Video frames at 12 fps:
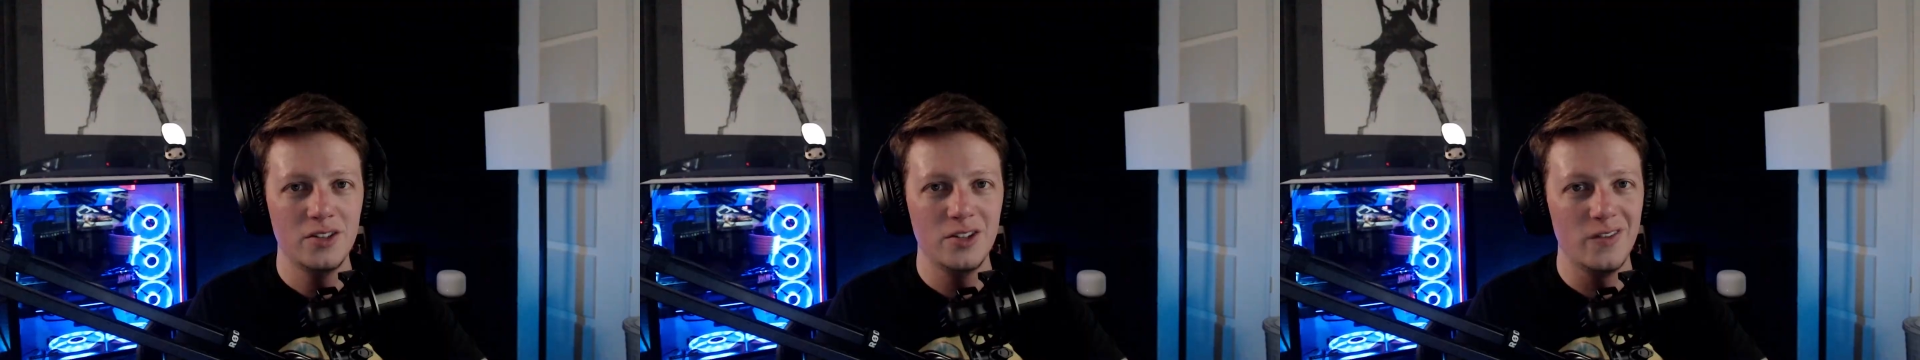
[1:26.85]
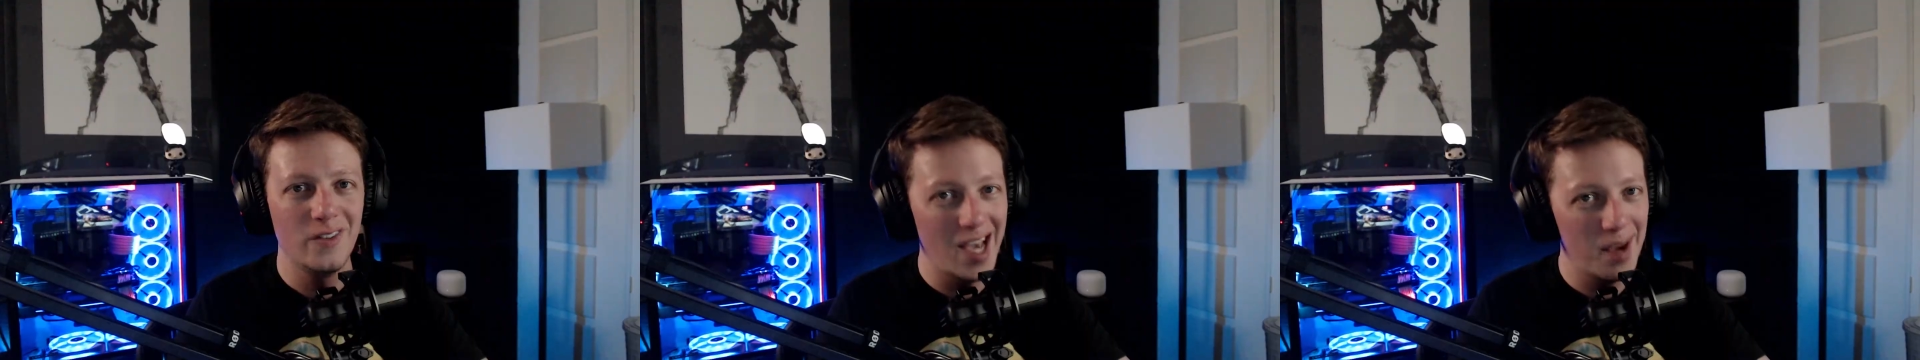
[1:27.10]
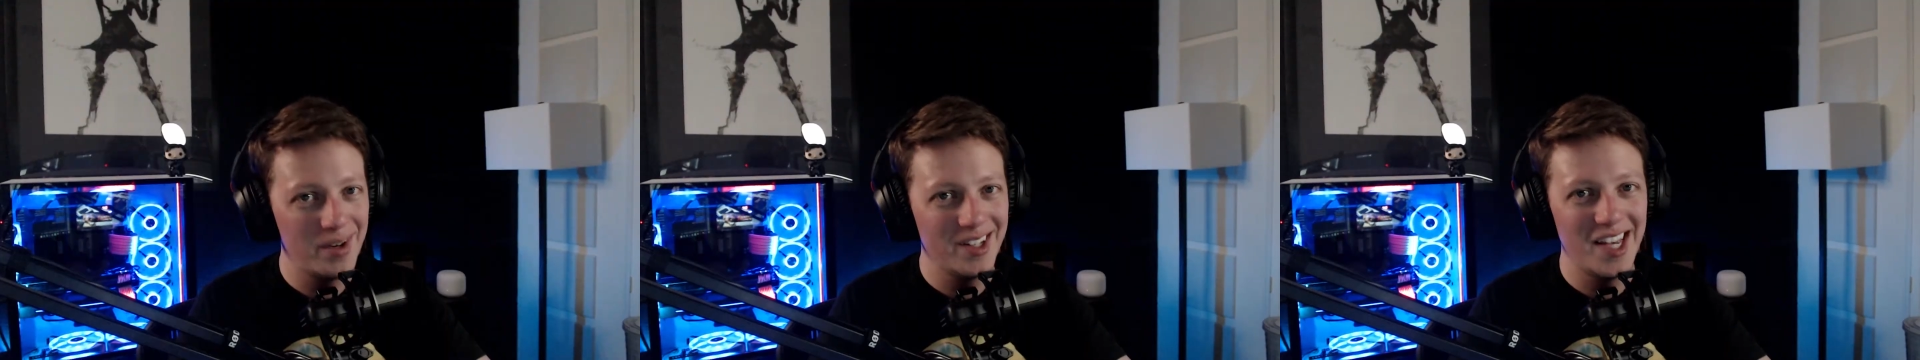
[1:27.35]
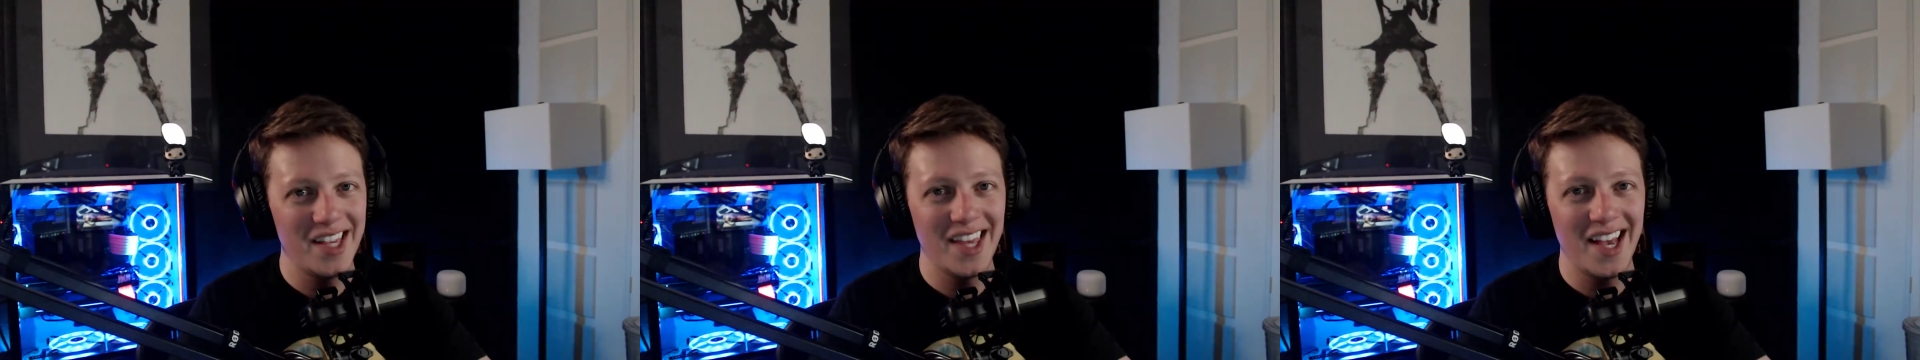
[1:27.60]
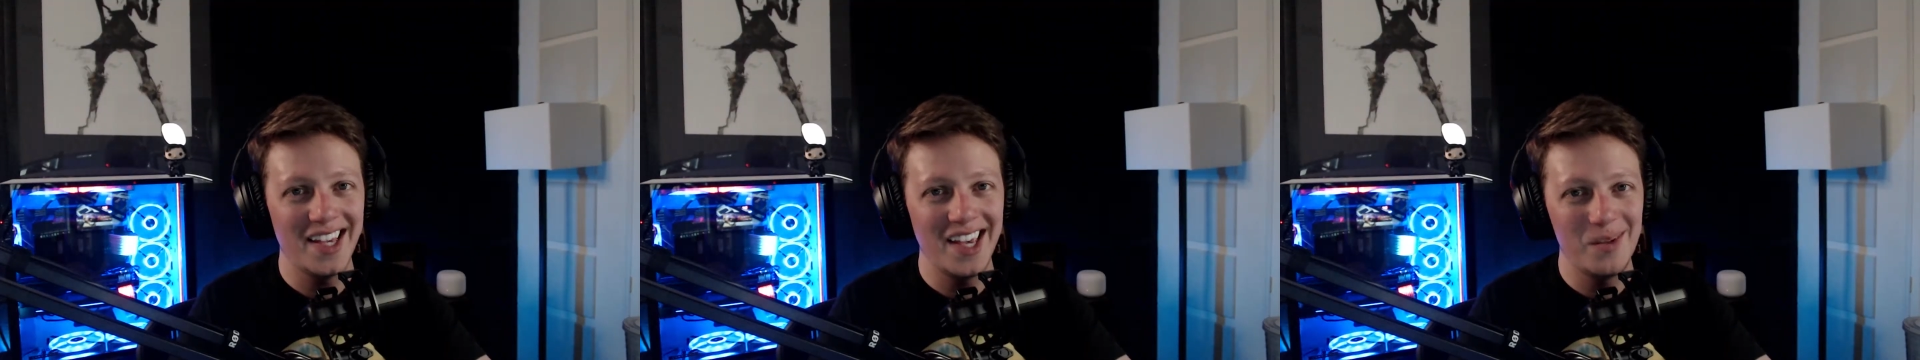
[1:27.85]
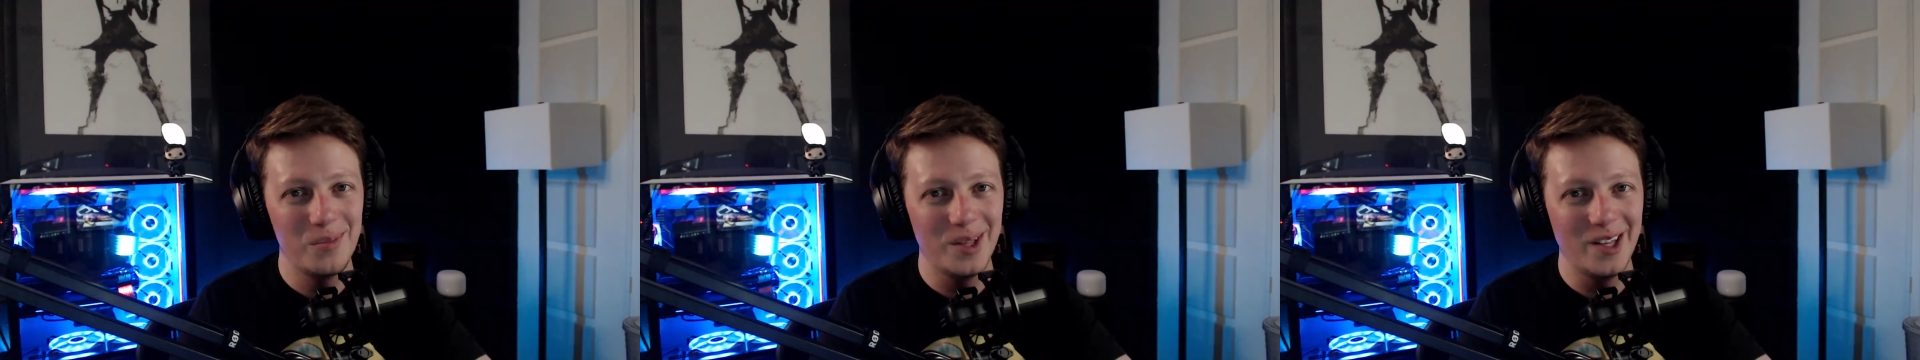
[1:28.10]
So if you happen to like that
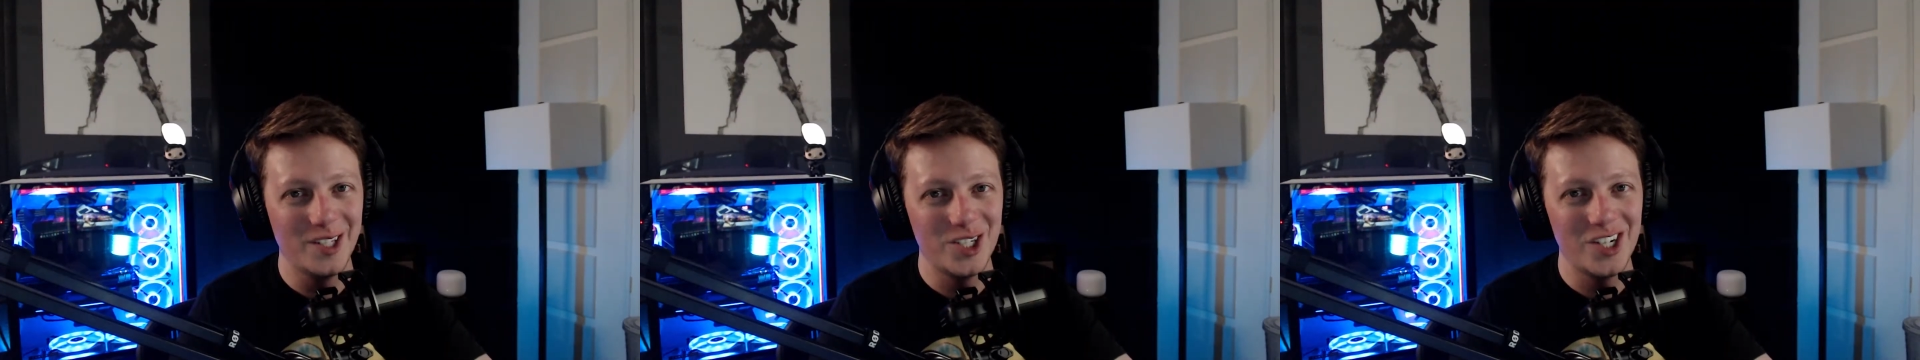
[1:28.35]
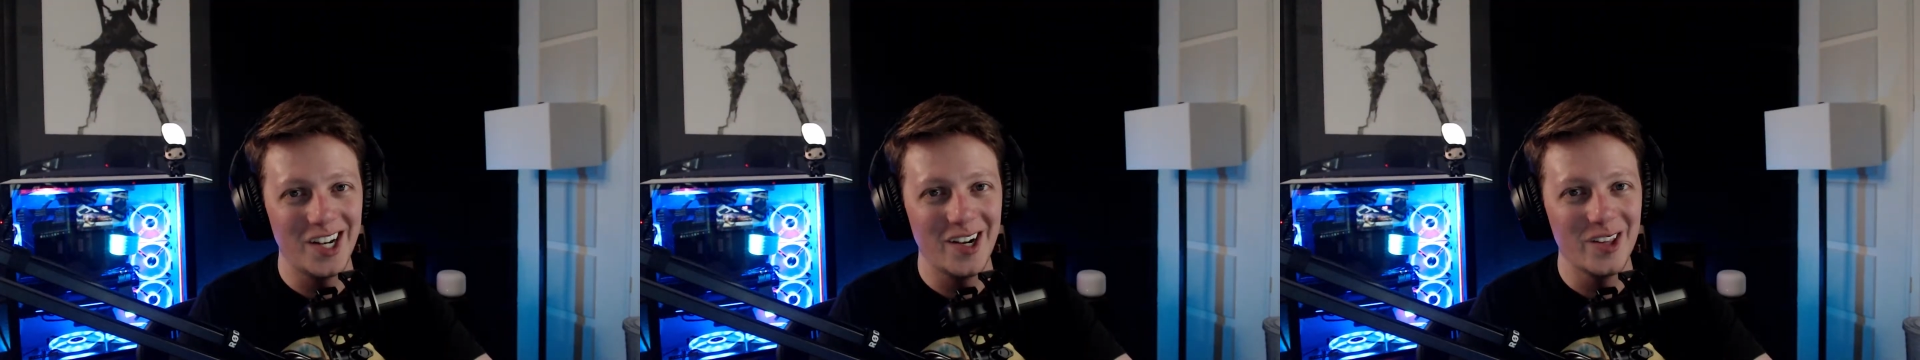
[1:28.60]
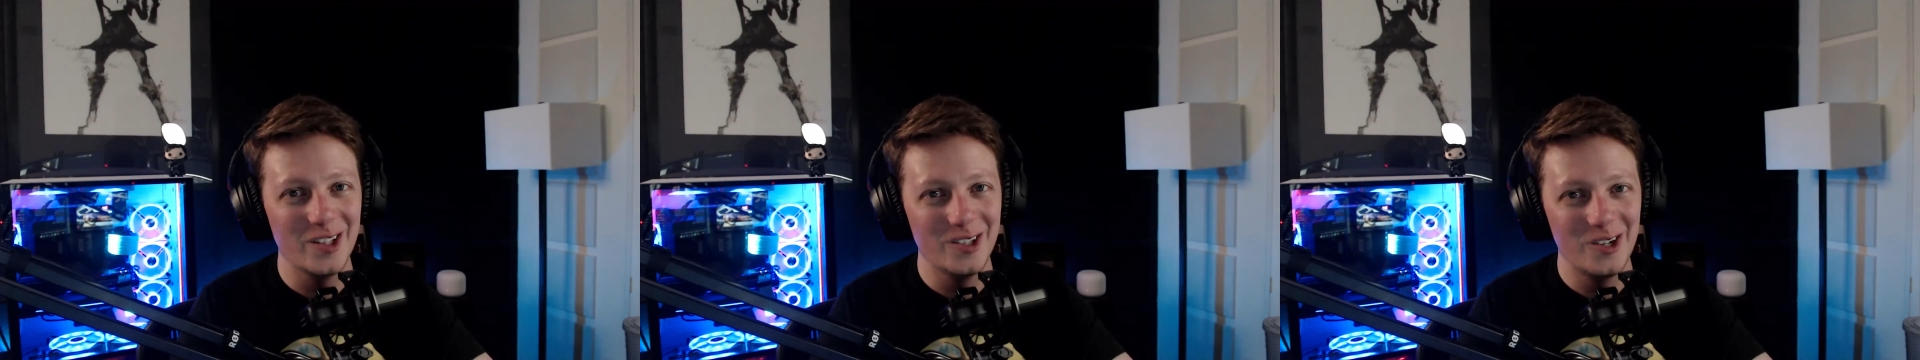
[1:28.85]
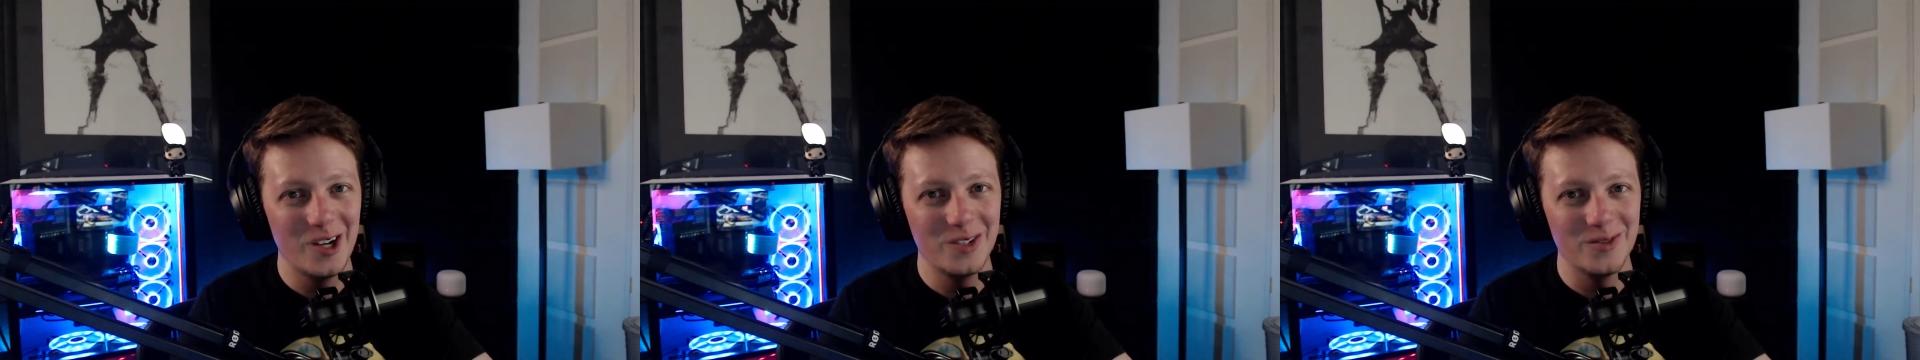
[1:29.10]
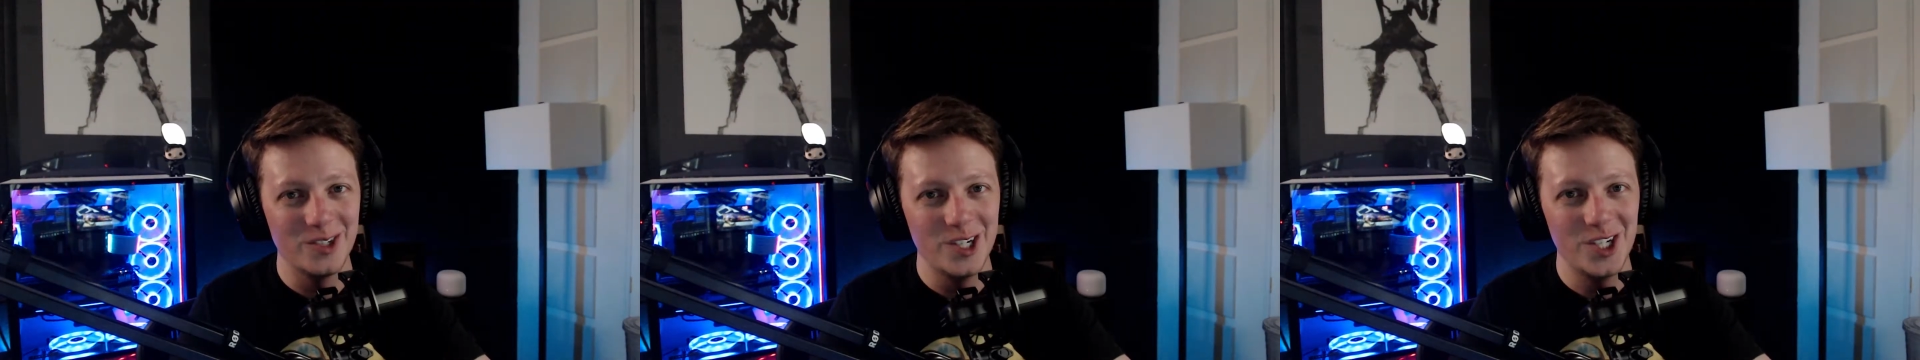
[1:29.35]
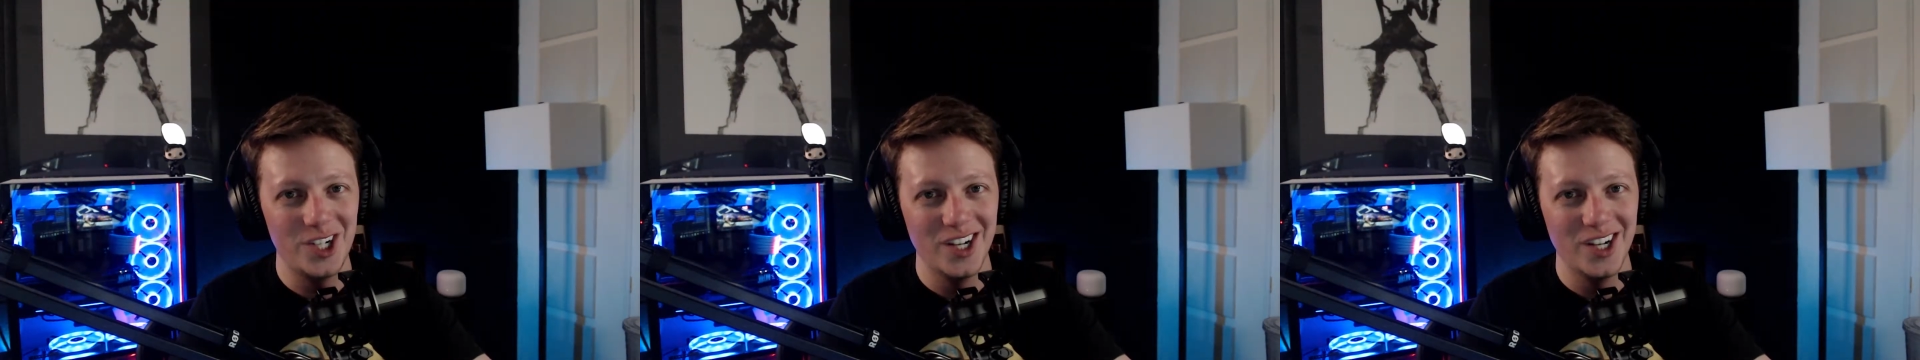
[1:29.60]
gameplay, let's check out the loadouts for each